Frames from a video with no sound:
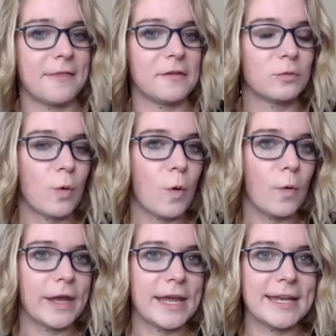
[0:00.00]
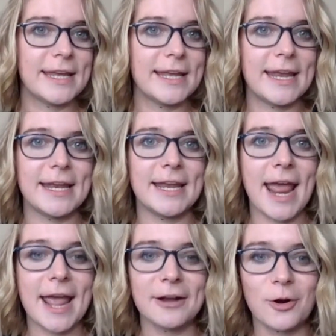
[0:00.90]
and their role in Canadian
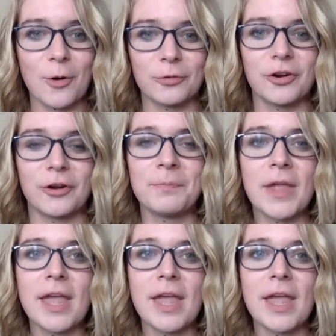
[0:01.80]
agriculture.